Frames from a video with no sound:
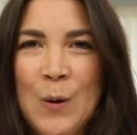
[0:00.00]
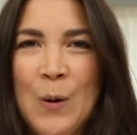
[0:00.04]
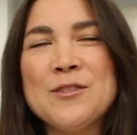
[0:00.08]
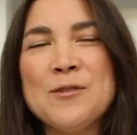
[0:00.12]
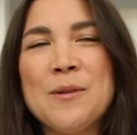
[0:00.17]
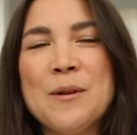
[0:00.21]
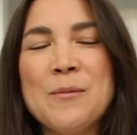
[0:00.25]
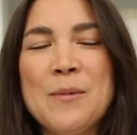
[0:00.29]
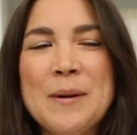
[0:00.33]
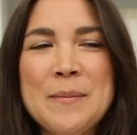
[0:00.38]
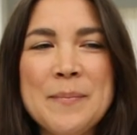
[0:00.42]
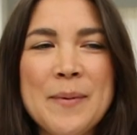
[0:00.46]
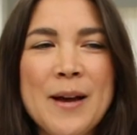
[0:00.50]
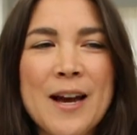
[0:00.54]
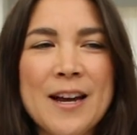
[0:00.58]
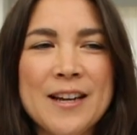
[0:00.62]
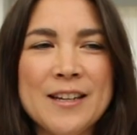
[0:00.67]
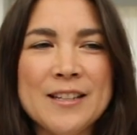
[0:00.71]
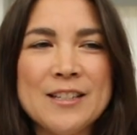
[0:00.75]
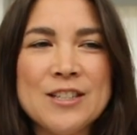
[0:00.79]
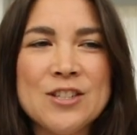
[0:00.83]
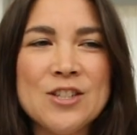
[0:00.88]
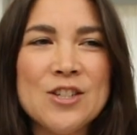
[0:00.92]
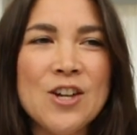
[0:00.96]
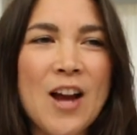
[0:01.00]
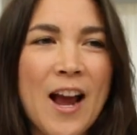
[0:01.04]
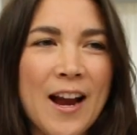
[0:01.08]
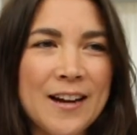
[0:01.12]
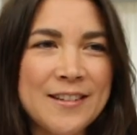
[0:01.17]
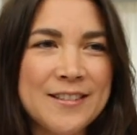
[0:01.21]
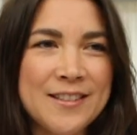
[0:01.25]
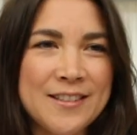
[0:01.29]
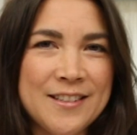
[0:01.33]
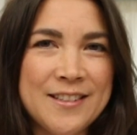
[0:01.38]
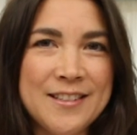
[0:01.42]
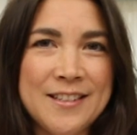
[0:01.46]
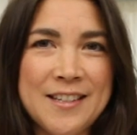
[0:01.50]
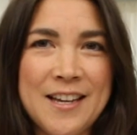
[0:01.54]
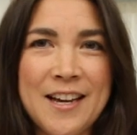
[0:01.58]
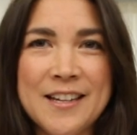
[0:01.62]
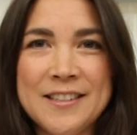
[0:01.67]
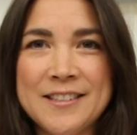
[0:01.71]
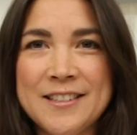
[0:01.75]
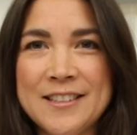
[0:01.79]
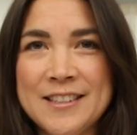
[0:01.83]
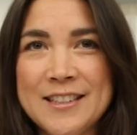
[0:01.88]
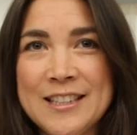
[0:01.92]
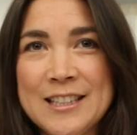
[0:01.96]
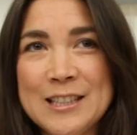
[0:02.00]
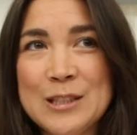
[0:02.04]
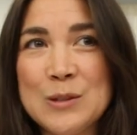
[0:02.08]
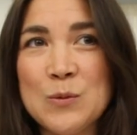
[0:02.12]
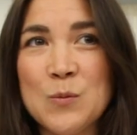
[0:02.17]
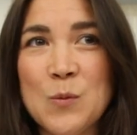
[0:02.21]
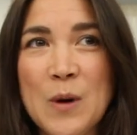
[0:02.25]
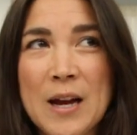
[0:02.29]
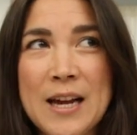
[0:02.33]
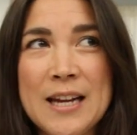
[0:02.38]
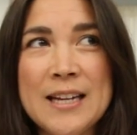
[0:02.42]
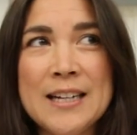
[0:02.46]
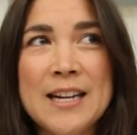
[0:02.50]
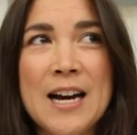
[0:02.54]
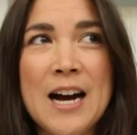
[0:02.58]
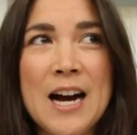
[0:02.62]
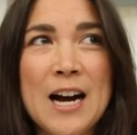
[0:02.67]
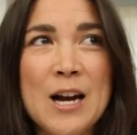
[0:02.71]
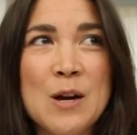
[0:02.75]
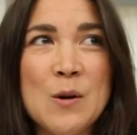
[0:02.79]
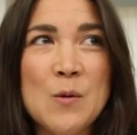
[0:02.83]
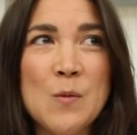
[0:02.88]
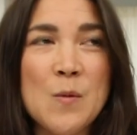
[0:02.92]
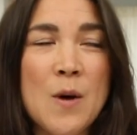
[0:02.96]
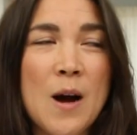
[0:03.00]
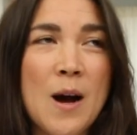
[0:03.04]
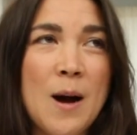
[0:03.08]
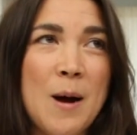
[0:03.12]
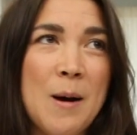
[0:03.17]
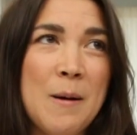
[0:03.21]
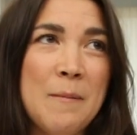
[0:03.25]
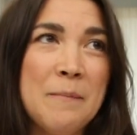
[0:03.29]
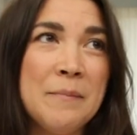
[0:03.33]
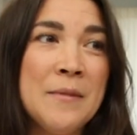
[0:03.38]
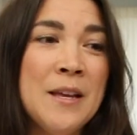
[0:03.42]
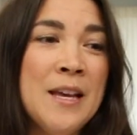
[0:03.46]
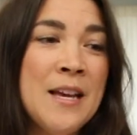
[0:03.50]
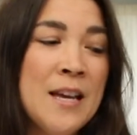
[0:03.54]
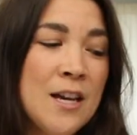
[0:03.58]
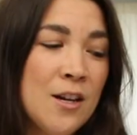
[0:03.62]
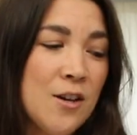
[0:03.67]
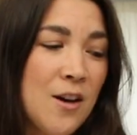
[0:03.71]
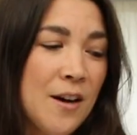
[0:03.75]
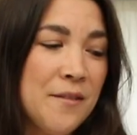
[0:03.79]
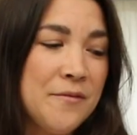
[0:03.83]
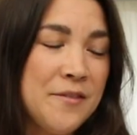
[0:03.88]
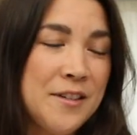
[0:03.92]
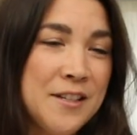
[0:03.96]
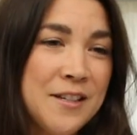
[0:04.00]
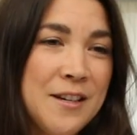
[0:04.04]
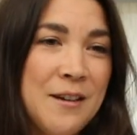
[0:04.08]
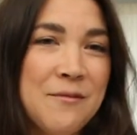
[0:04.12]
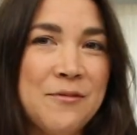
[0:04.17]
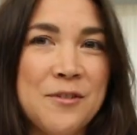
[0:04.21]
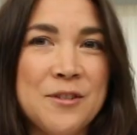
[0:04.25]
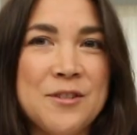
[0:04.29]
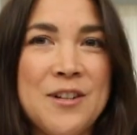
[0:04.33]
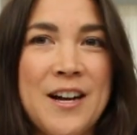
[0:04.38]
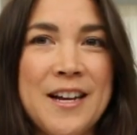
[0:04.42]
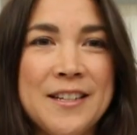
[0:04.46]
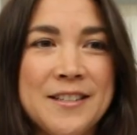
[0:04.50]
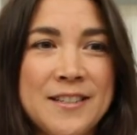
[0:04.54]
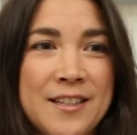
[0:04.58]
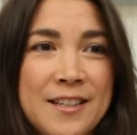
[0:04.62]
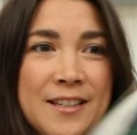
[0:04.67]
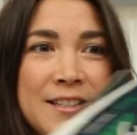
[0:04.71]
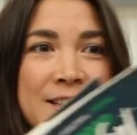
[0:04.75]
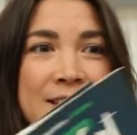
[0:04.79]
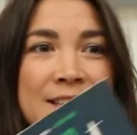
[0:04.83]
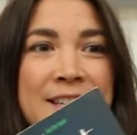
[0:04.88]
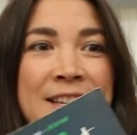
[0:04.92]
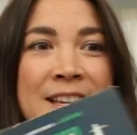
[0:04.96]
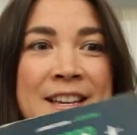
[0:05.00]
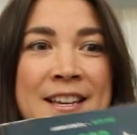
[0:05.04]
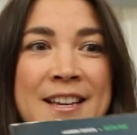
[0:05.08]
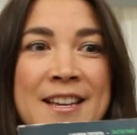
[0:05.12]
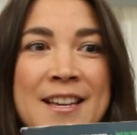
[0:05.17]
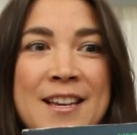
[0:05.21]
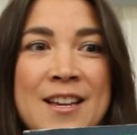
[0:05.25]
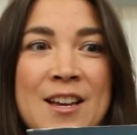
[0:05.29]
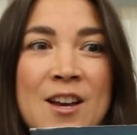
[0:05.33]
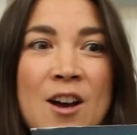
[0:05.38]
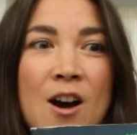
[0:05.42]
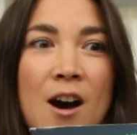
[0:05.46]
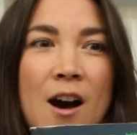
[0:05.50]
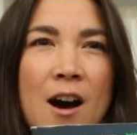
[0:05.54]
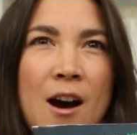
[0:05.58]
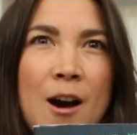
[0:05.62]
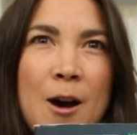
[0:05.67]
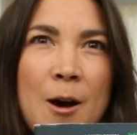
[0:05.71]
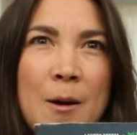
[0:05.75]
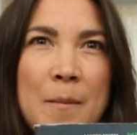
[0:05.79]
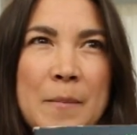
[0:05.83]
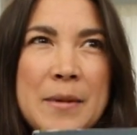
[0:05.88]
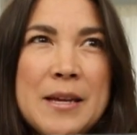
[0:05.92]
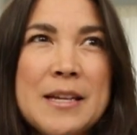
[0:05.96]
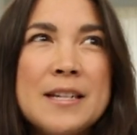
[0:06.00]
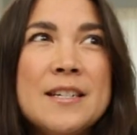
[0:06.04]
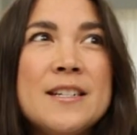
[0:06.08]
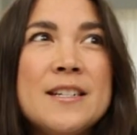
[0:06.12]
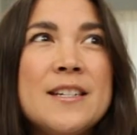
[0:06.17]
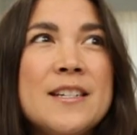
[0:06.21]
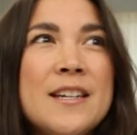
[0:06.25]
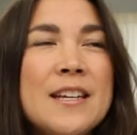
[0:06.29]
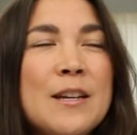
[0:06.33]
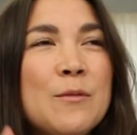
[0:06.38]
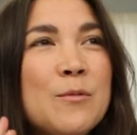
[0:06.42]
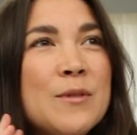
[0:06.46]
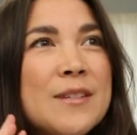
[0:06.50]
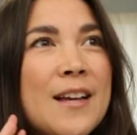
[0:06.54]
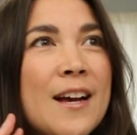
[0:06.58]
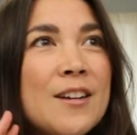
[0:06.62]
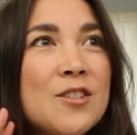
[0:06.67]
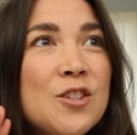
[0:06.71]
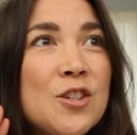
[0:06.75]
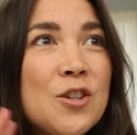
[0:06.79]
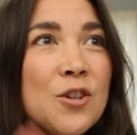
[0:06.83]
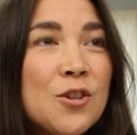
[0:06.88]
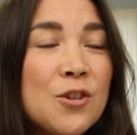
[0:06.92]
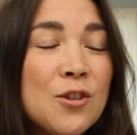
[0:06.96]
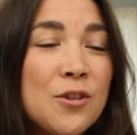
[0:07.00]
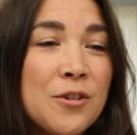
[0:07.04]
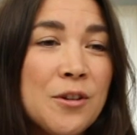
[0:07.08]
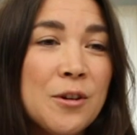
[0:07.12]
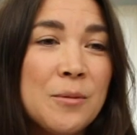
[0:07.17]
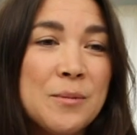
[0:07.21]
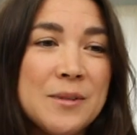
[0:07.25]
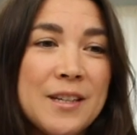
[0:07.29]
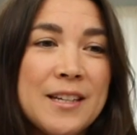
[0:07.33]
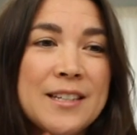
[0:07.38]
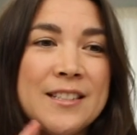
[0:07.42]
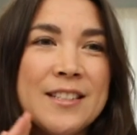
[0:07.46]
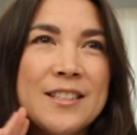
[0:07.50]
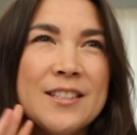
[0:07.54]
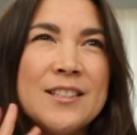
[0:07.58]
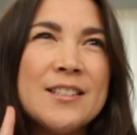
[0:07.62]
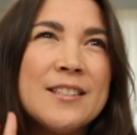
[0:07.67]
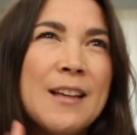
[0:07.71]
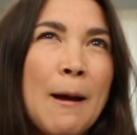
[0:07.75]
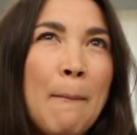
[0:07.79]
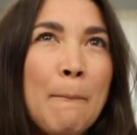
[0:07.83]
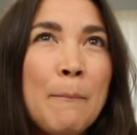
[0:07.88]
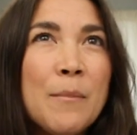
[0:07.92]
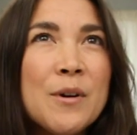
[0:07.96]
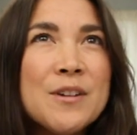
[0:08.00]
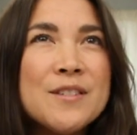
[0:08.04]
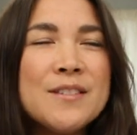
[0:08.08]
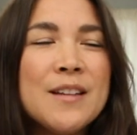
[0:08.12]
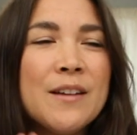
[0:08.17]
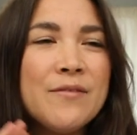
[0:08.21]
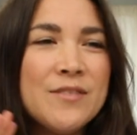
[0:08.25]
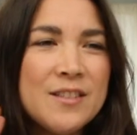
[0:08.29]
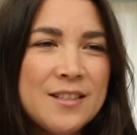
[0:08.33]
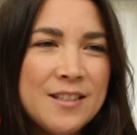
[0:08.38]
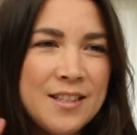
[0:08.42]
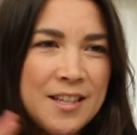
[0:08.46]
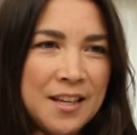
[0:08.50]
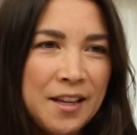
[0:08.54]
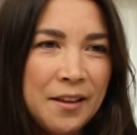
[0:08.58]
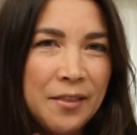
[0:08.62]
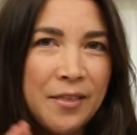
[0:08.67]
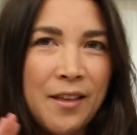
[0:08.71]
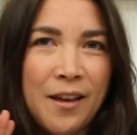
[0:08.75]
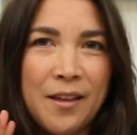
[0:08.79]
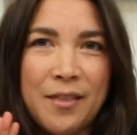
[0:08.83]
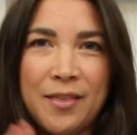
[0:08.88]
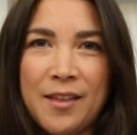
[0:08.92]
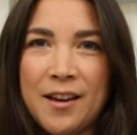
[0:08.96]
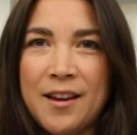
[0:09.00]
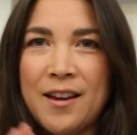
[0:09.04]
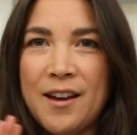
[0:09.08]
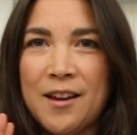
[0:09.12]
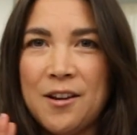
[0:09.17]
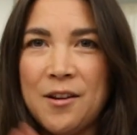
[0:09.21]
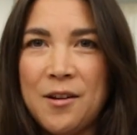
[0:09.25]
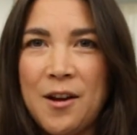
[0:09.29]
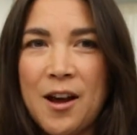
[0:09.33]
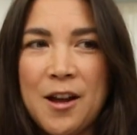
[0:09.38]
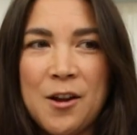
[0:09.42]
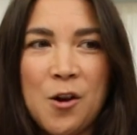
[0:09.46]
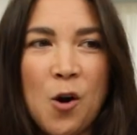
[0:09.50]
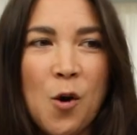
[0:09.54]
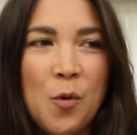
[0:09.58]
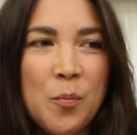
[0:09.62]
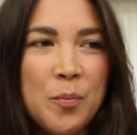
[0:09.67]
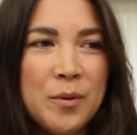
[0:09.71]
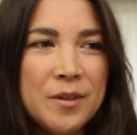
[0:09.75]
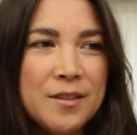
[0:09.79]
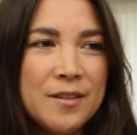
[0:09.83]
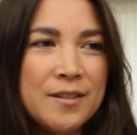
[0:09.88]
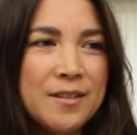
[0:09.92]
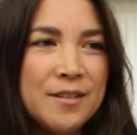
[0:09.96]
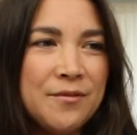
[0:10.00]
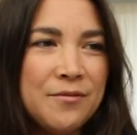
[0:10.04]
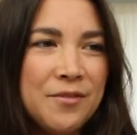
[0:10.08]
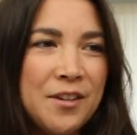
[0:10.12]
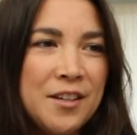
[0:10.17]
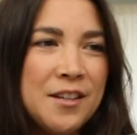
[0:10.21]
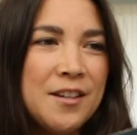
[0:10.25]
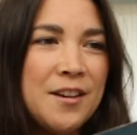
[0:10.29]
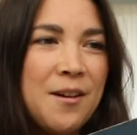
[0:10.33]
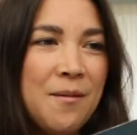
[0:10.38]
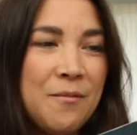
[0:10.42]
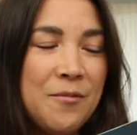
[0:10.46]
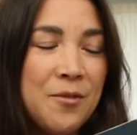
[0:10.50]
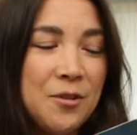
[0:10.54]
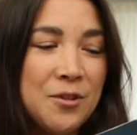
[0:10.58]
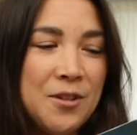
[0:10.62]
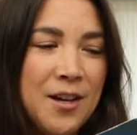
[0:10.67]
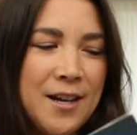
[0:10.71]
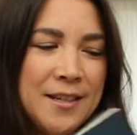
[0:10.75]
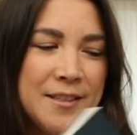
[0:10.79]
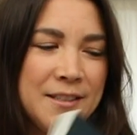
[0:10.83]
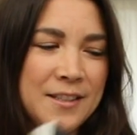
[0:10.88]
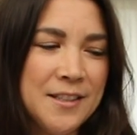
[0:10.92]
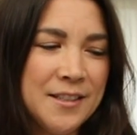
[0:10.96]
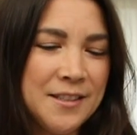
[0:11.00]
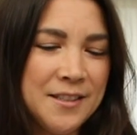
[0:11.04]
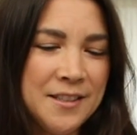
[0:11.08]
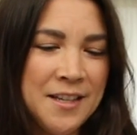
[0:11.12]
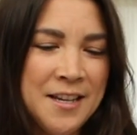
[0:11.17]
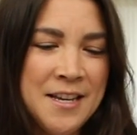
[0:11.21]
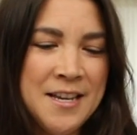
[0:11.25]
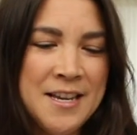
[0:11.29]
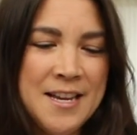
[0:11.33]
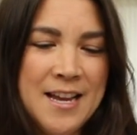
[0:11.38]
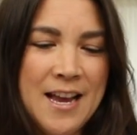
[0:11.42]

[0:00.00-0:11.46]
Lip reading: So I went back and checked to see. I did this when I got Vegan Comfort Classics. And it was actually earlier. It was like December 17th, I think, I opened Vegan Comfort Classics.